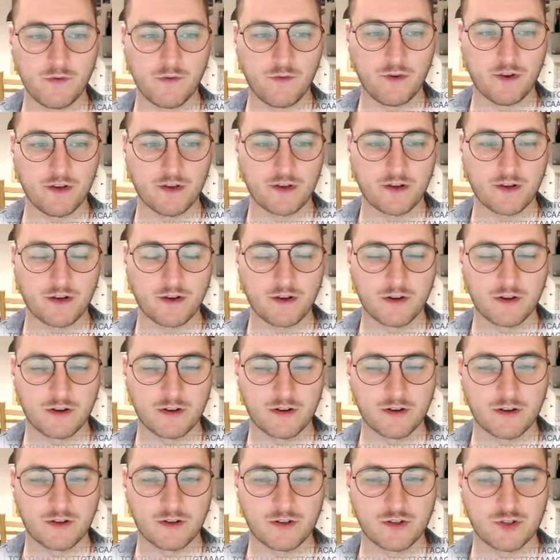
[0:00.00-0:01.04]
we
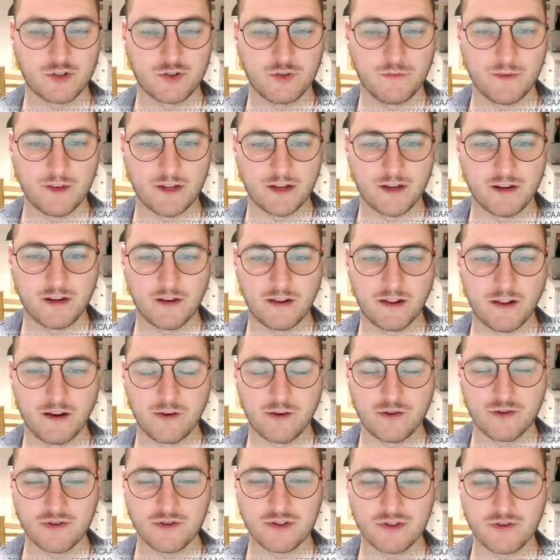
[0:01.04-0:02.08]
zoom in
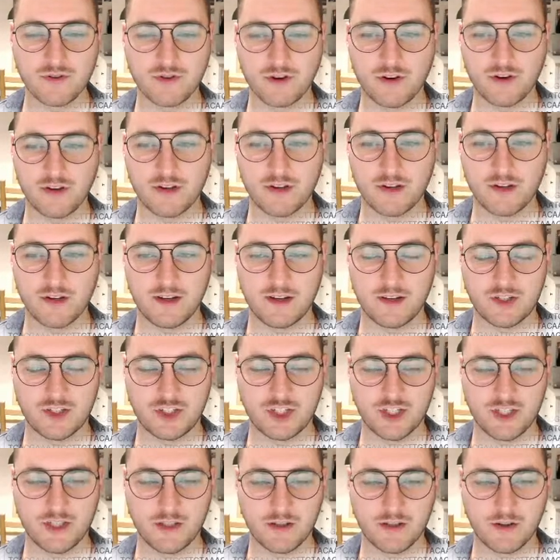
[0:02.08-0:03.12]
closer on a
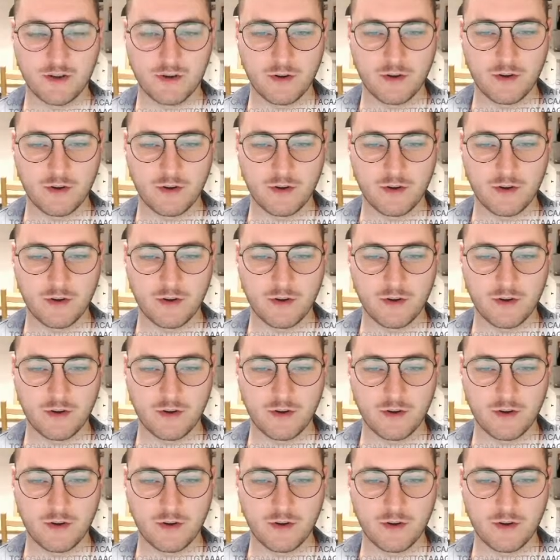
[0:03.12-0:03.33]
gene,